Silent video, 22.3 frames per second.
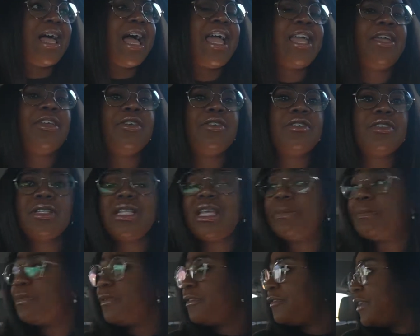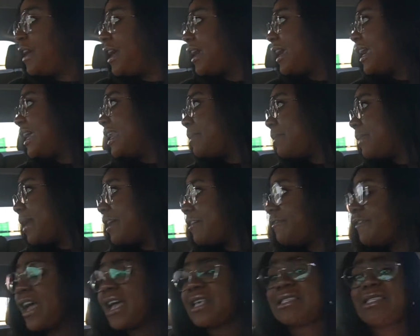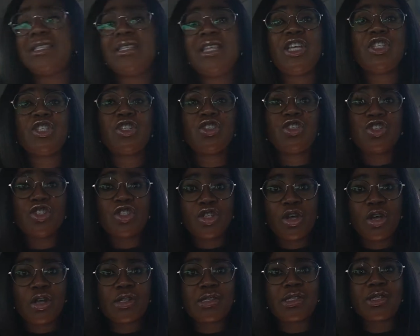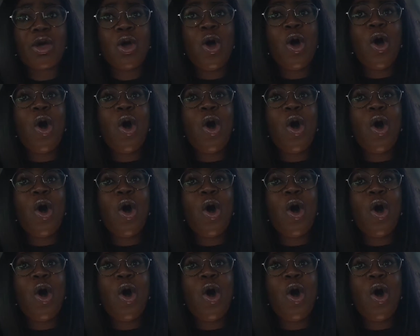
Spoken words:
I usually prefer getting my vaccination shots